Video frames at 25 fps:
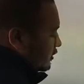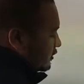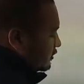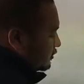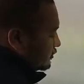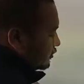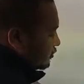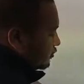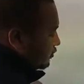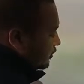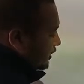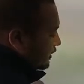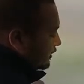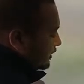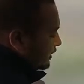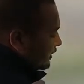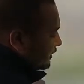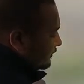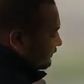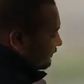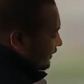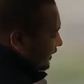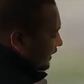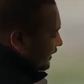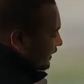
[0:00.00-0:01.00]
So what
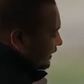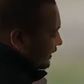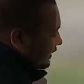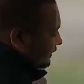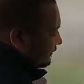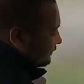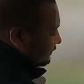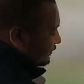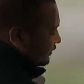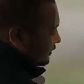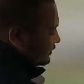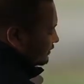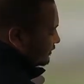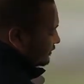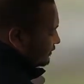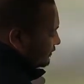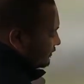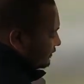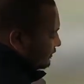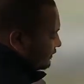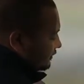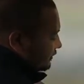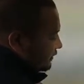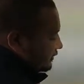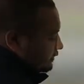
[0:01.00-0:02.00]
if I have
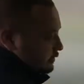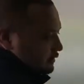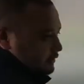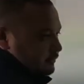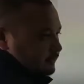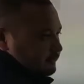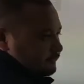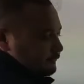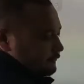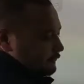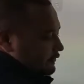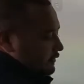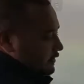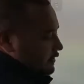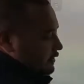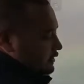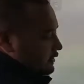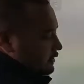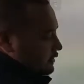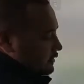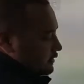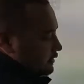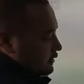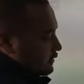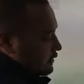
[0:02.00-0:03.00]
written
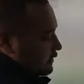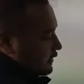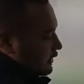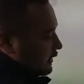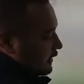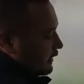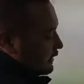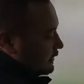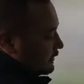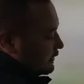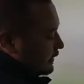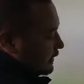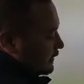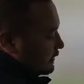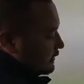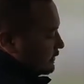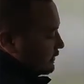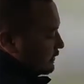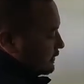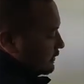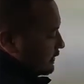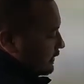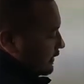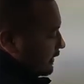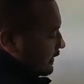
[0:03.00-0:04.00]
V and
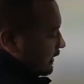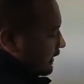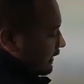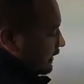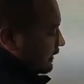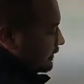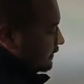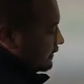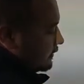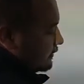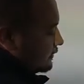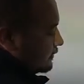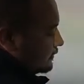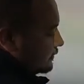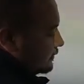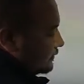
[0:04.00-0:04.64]
then I?